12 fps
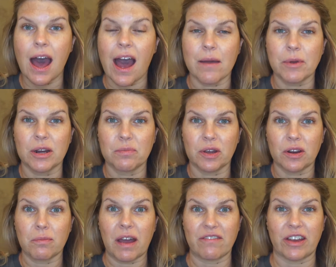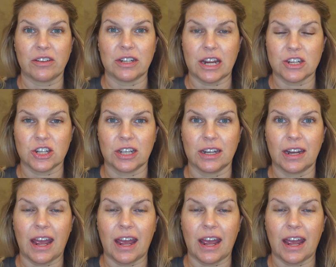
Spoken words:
I'm gonna put on my foundation.